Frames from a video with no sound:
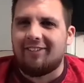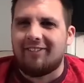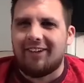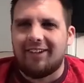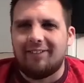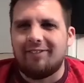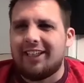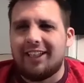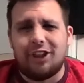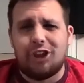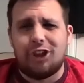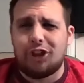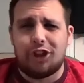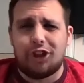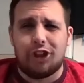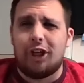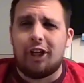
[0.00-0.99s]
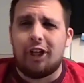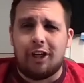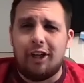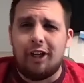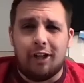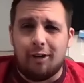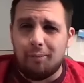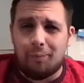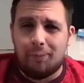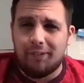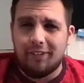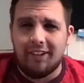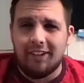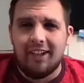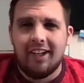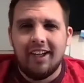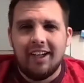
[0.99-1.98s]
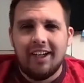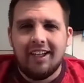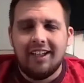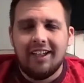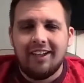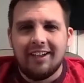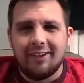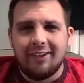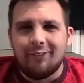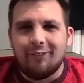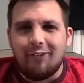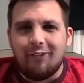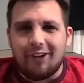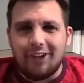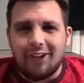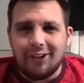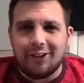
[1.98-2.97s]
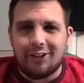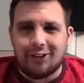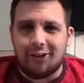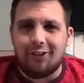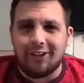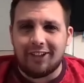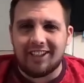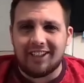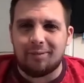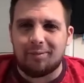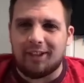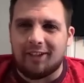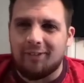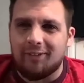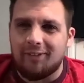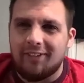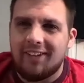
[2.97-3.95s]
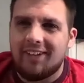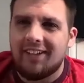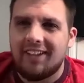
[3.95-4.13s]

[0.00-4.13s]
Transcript: I'm like, mate, shut up. What are you talking about?